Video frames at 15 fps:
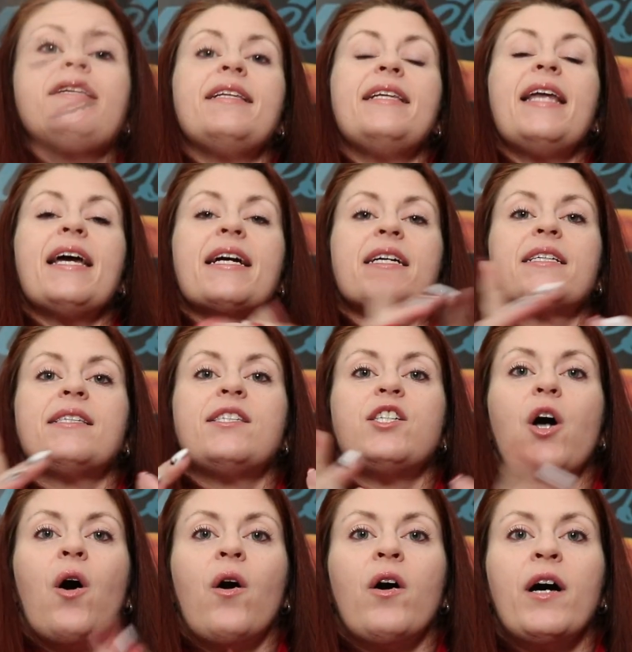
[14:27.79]
Next
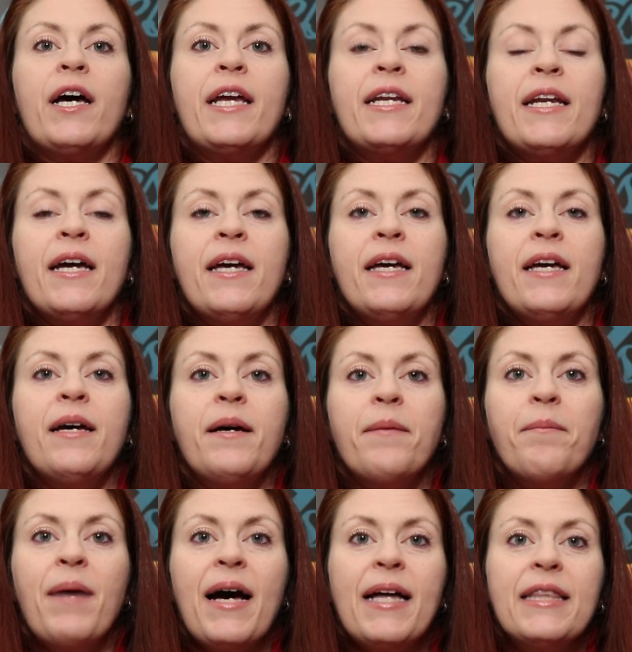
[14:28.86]
on
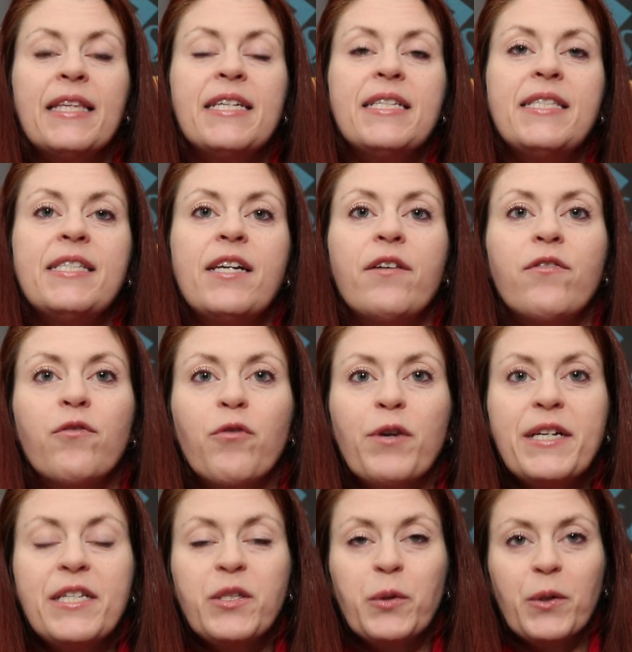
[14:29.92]
my list of
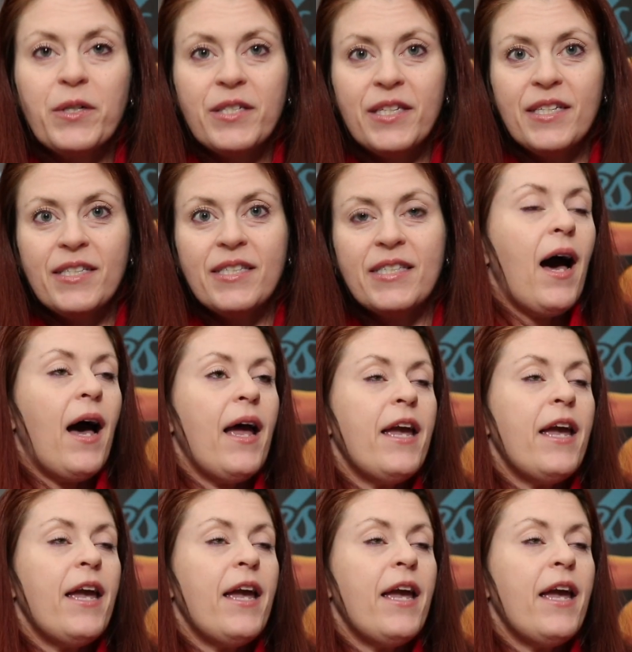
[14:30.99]
resources,